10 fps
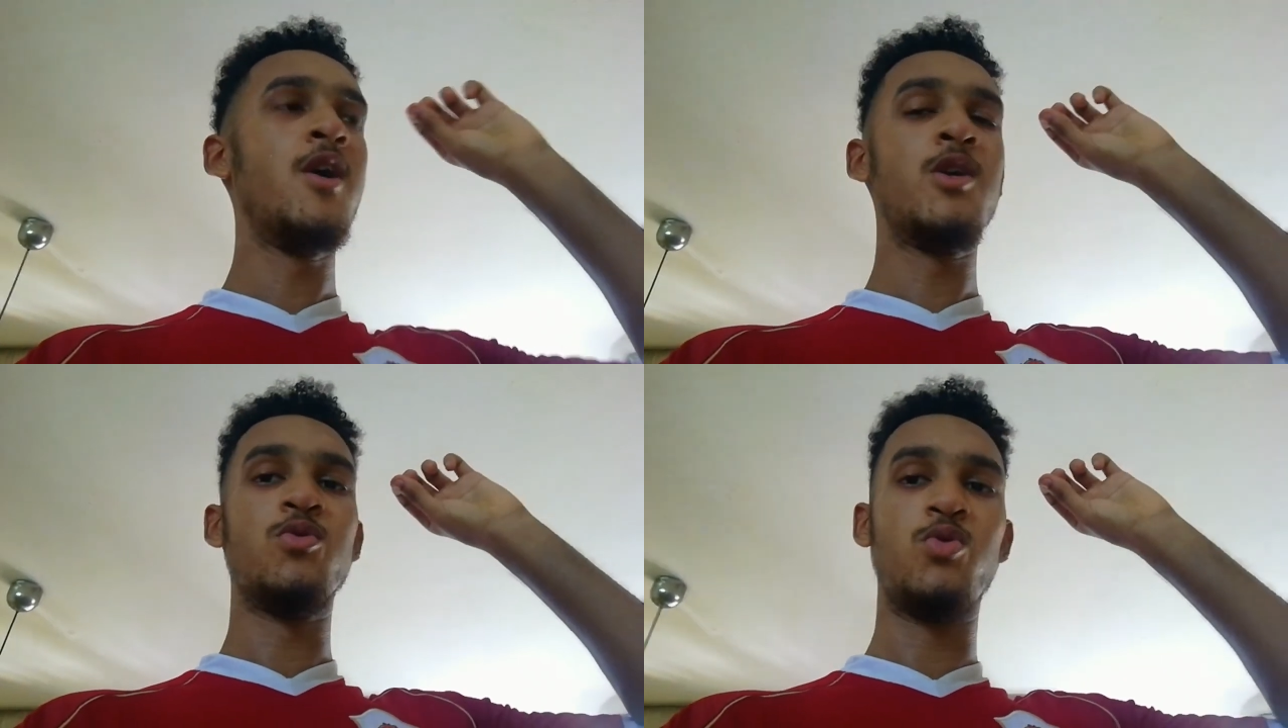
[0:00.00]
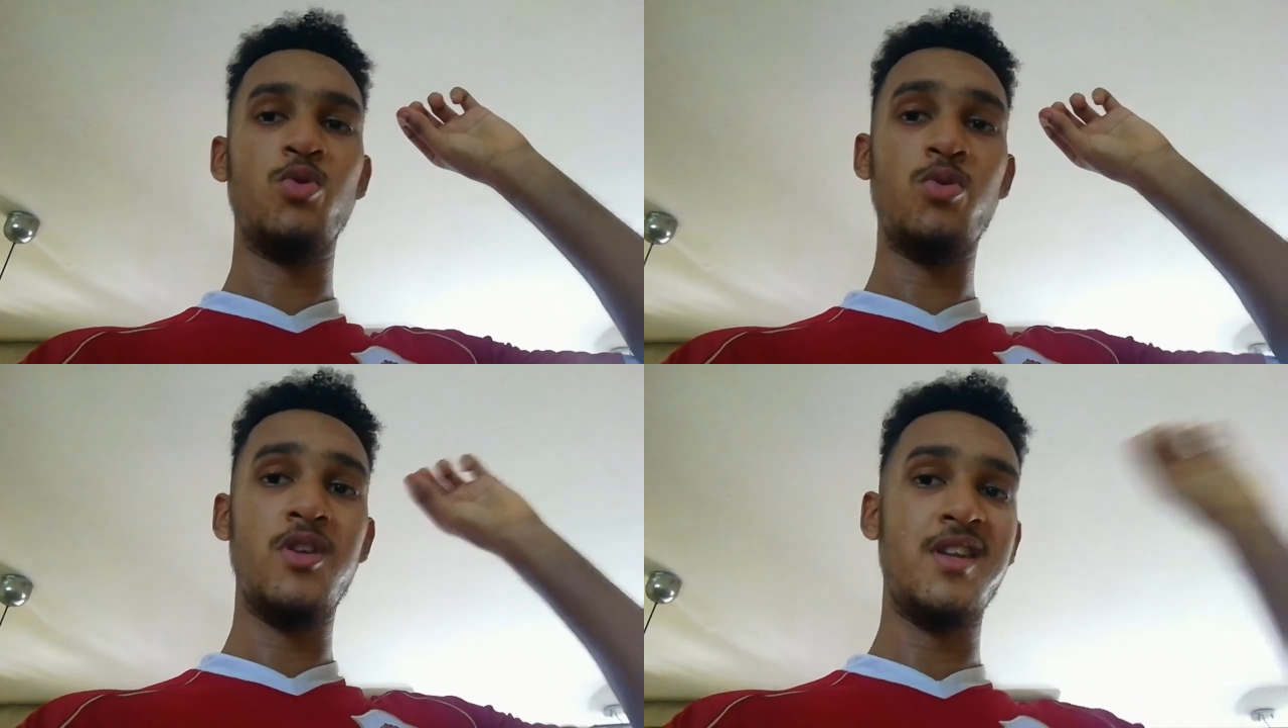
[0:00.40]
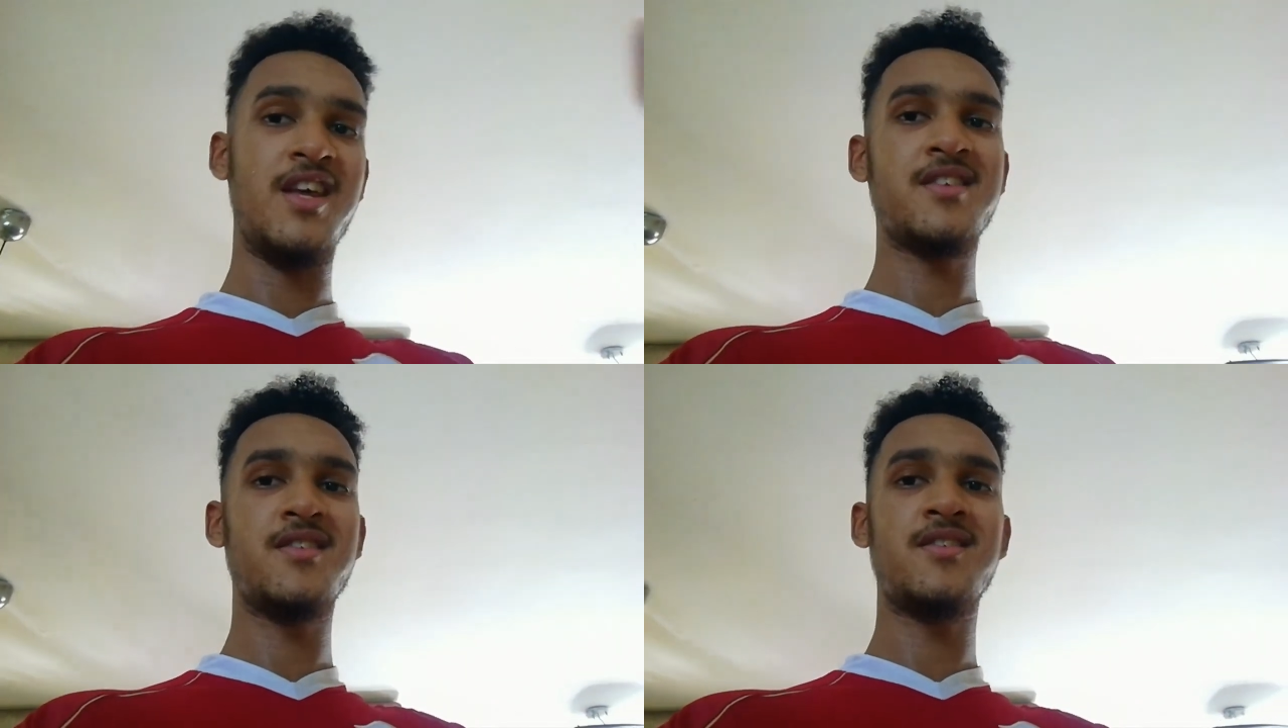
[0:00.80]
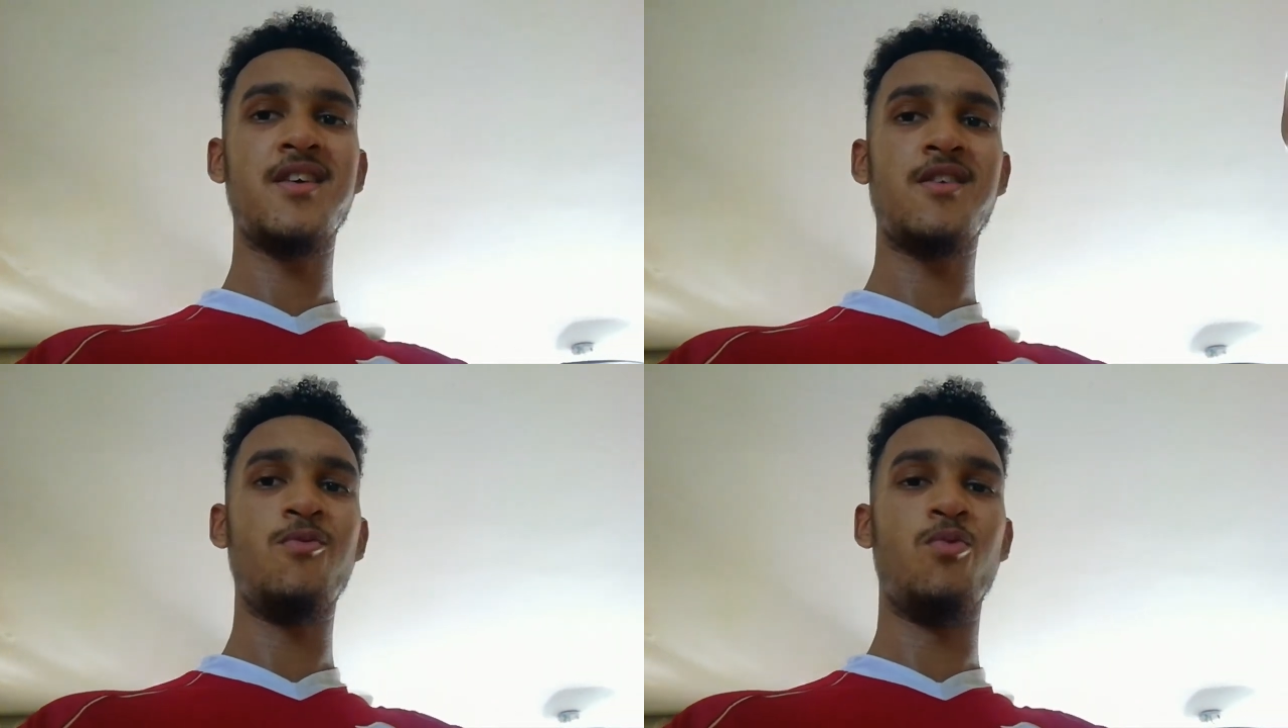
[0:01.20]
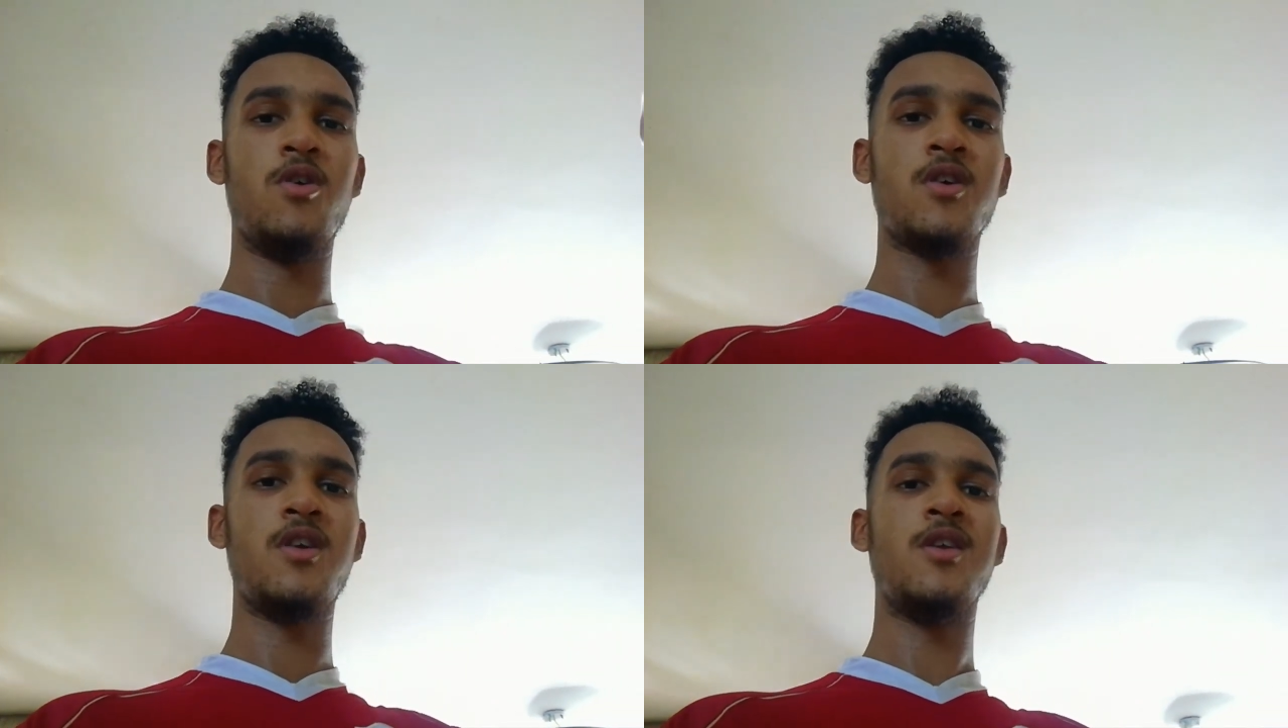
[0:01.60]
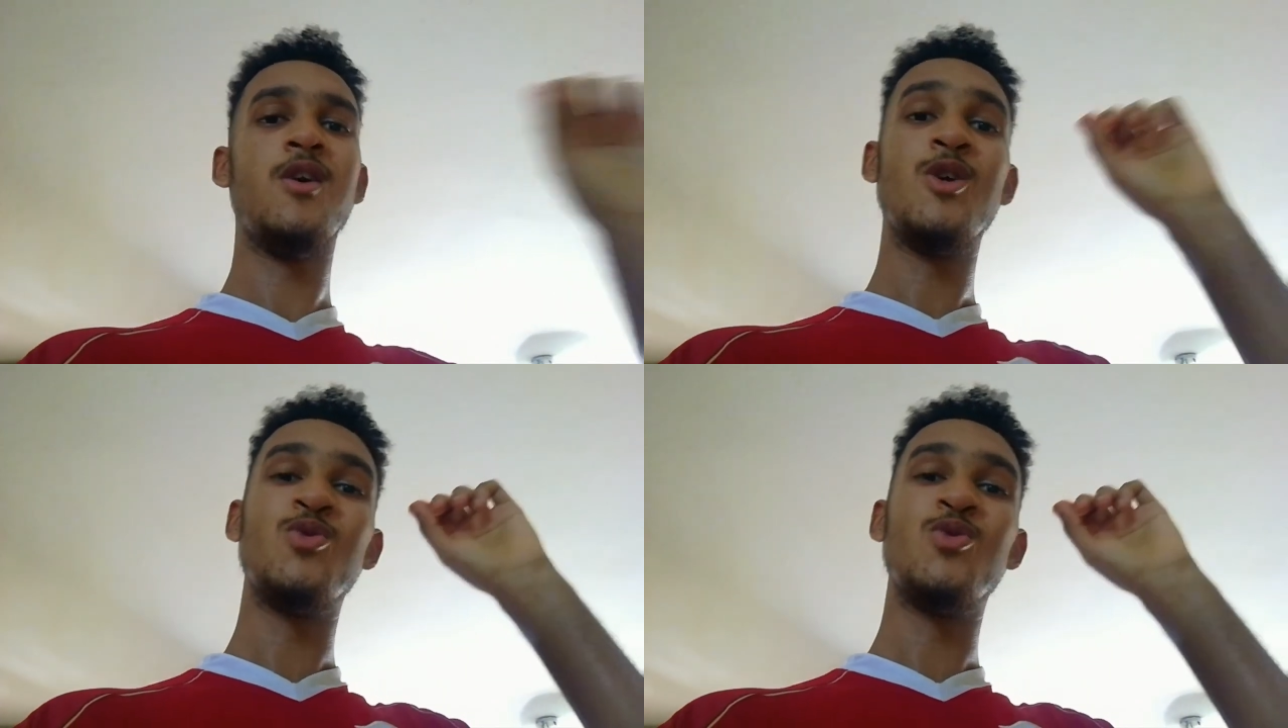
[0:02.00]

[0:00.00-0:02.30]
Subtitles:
to do the necessary work in